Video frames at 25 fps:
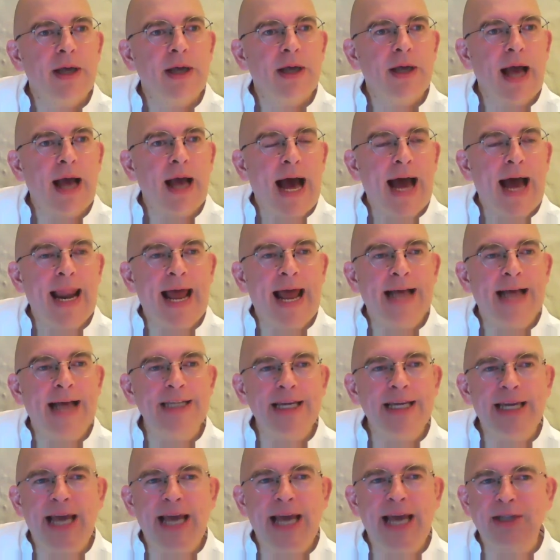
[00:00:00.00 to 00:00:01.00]
And as
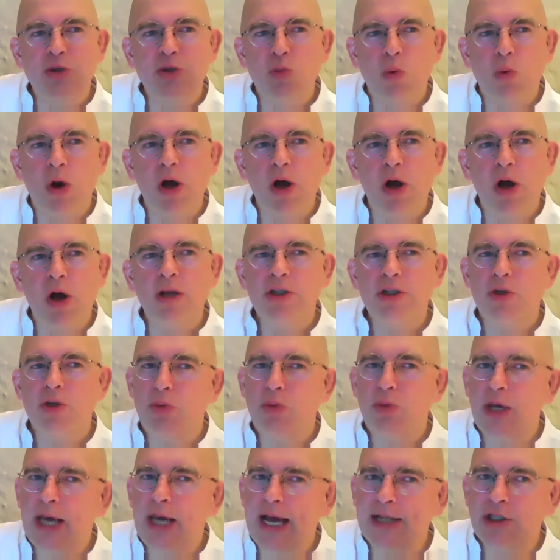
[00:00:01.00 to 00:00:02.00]
it gets worse and
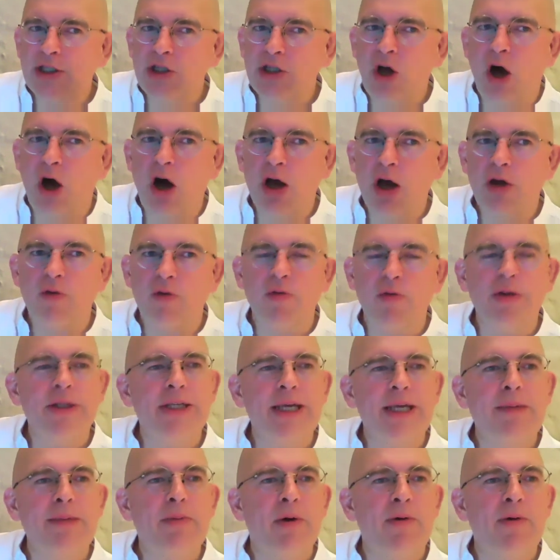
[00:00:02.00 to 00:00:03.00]
we get darker and
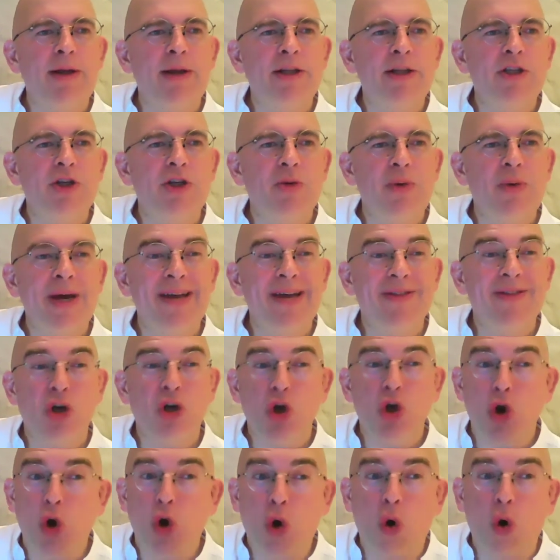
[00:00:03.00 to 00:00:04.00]
deeper into it, the
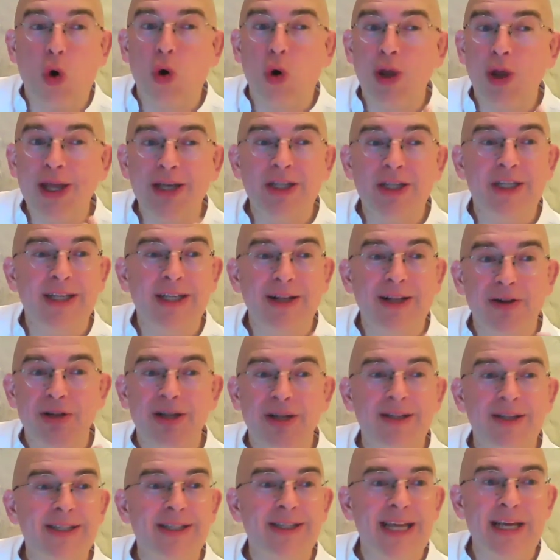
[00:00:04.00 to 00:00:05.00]
calling still
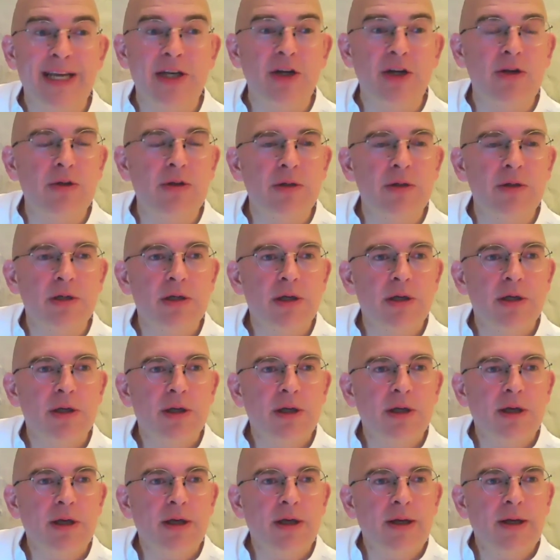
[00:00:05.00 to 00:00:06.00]
continues.
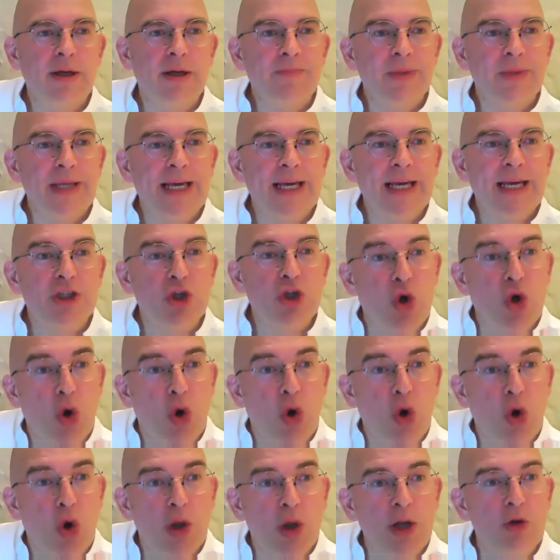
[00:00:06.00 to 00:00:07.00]
It's
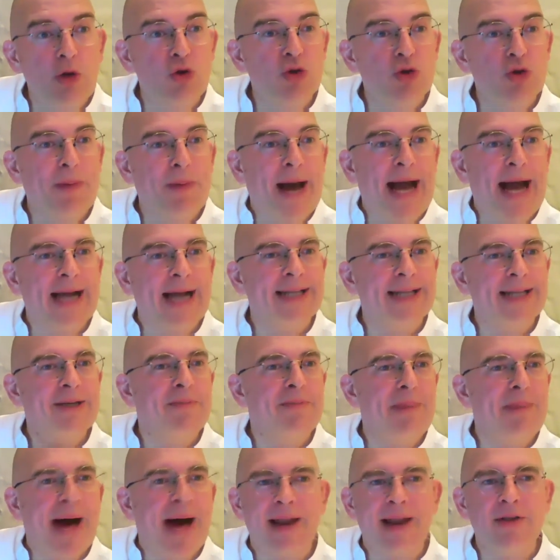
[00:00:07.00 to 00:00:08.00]
calling us back to
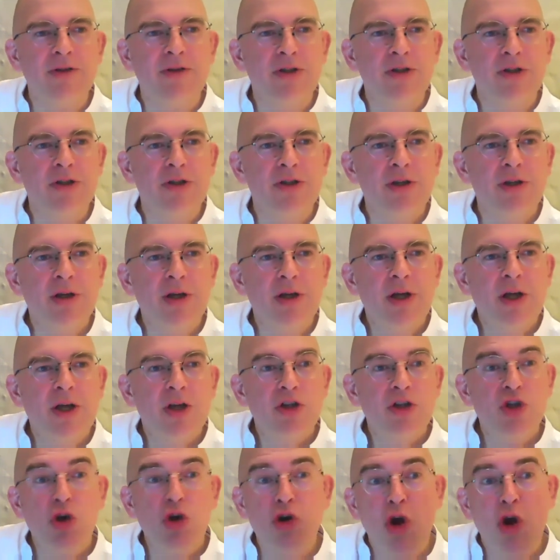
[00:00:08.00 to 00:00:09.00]
balance.
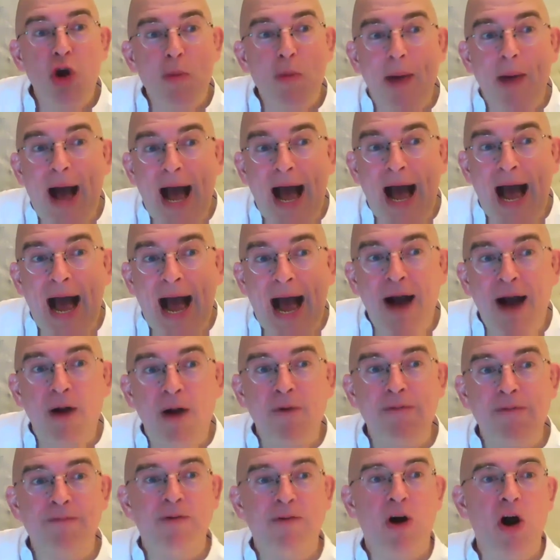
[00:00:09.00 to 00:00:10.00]
So no matter
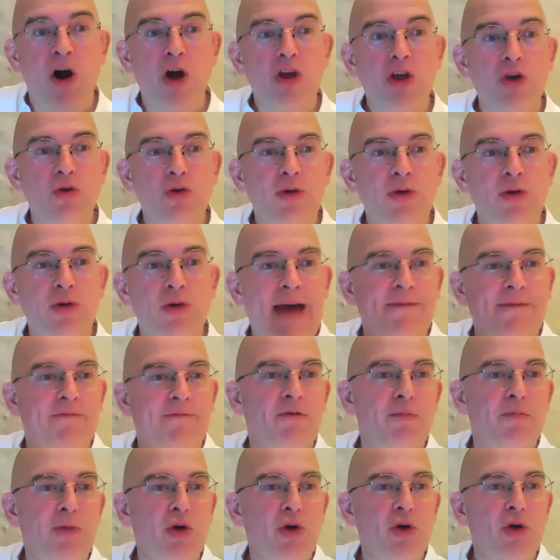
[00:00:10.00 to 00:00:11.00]
how far you get
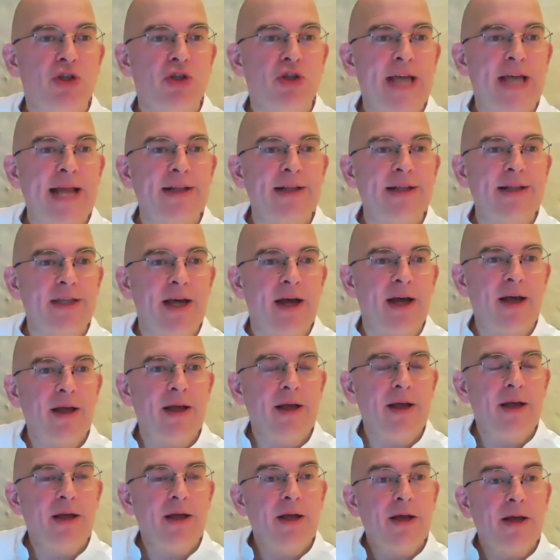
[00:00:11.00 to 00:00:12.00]
from your center
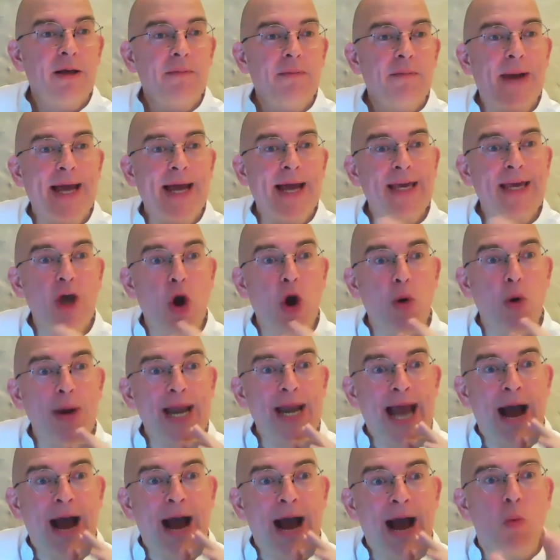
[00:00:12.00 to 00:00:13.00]
by going
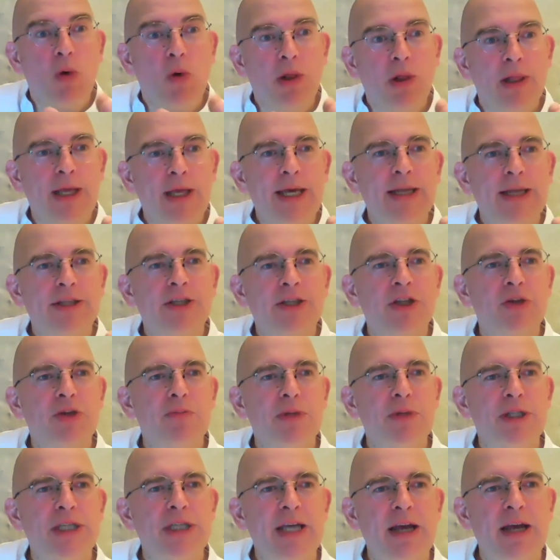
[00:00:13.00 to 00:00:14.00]
outwardly into the
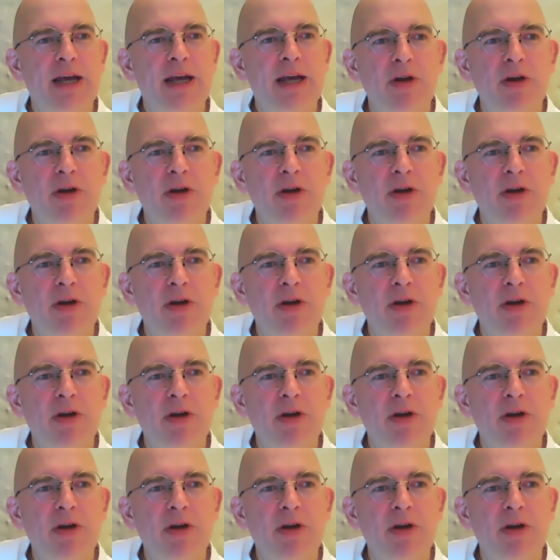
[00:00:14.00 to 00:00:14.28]
material